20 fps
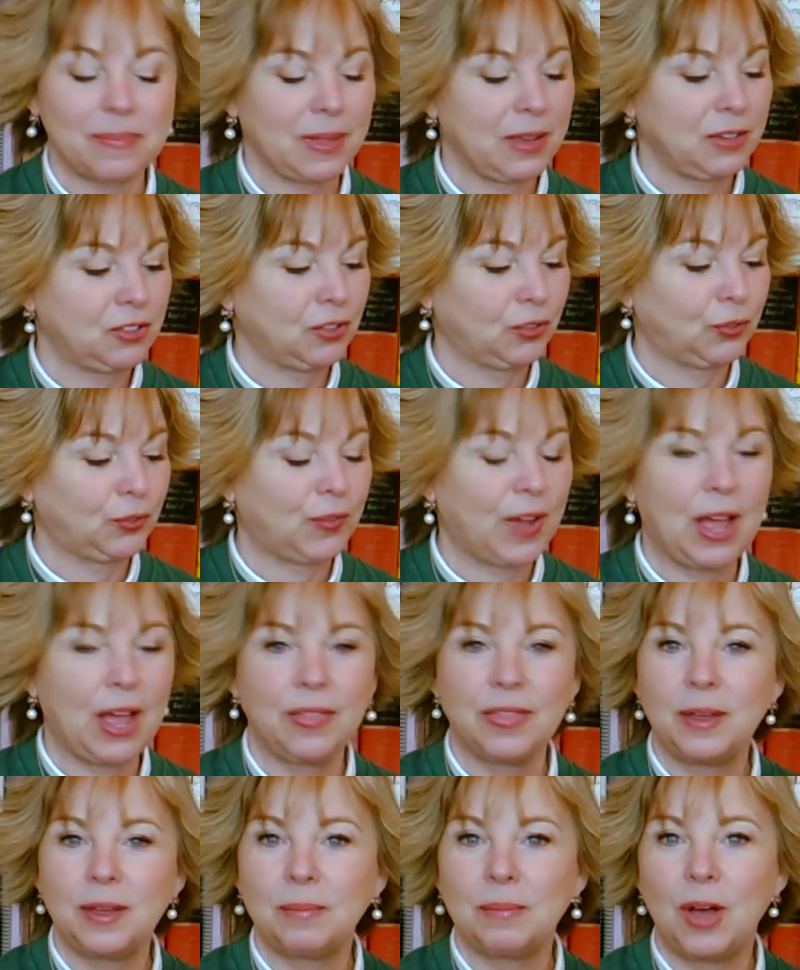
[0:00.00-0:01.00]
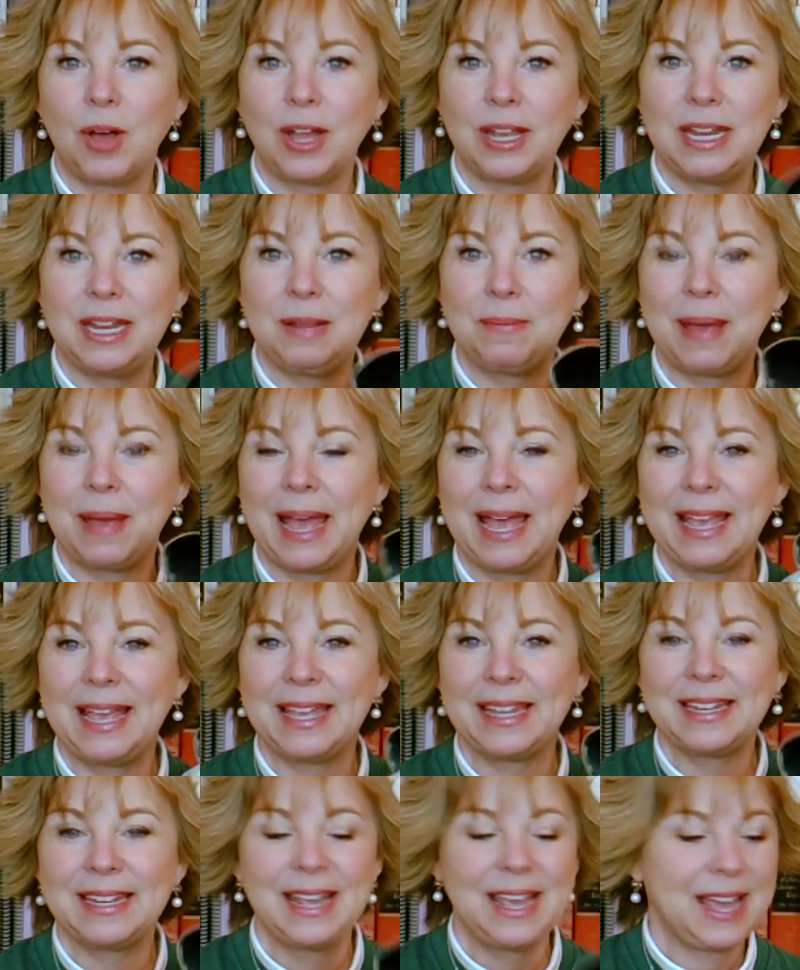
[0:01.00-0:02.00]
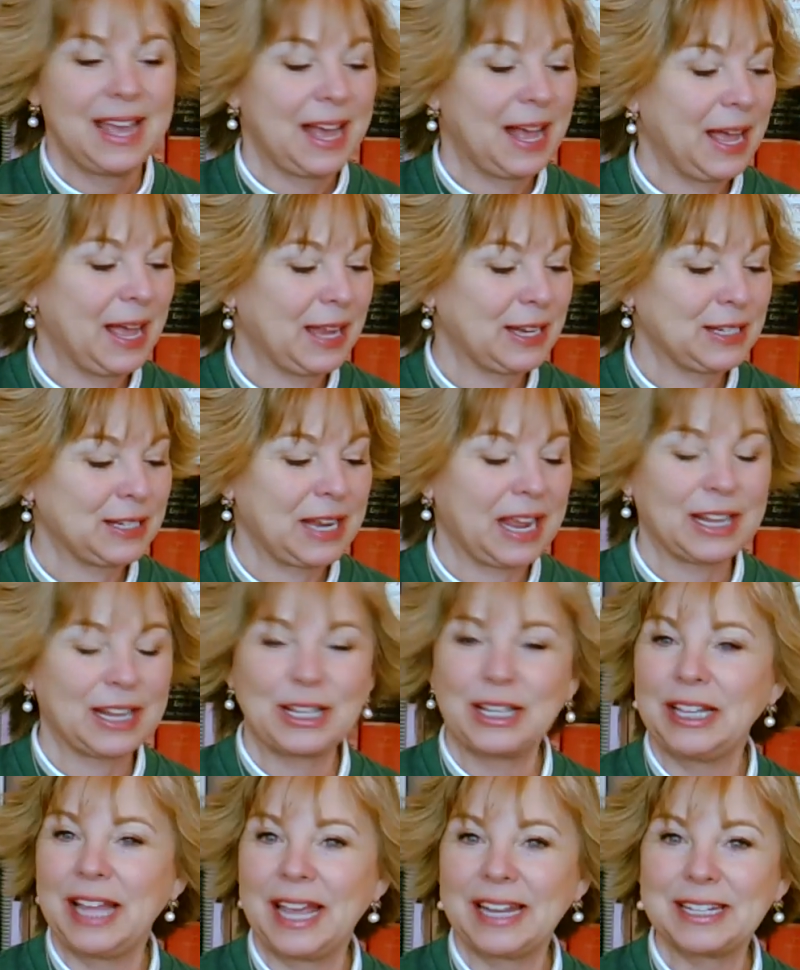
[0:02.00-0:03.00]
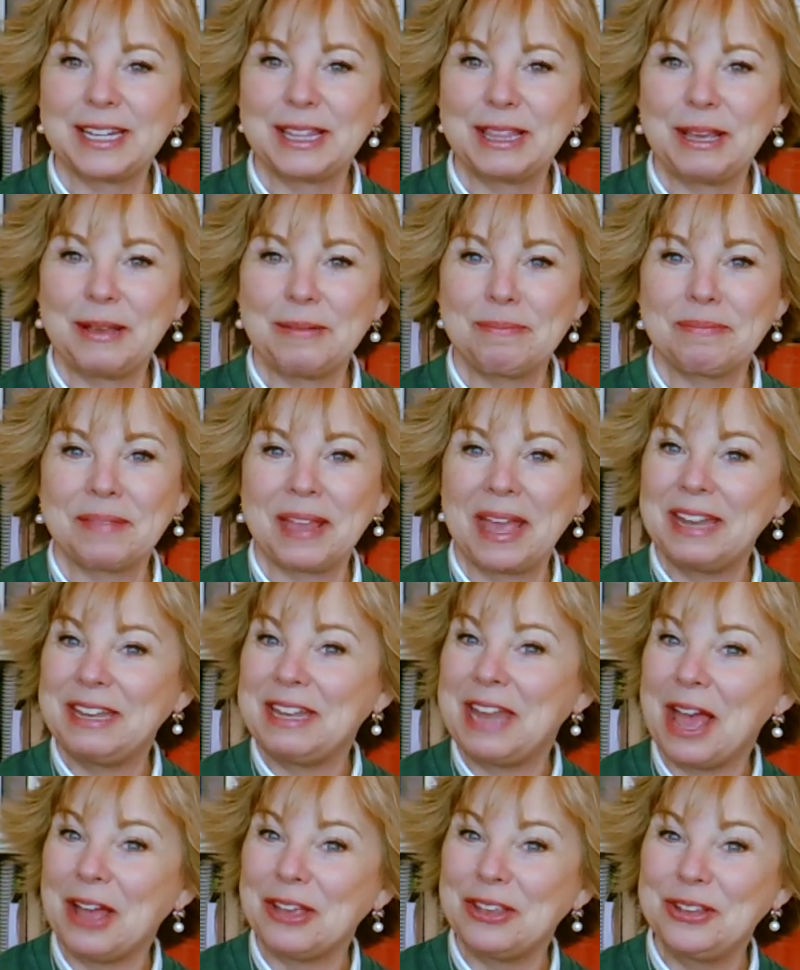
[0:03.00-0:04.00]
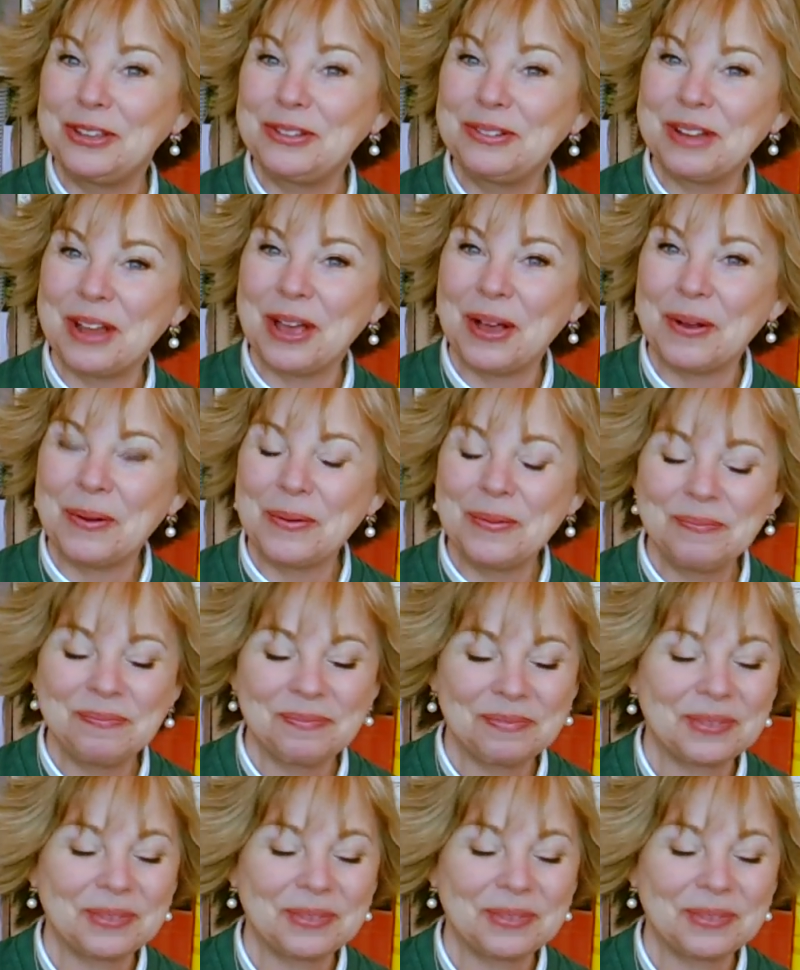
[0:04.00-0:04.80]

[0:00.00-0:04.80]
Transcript: I just found them on eBay and collected them, and now you know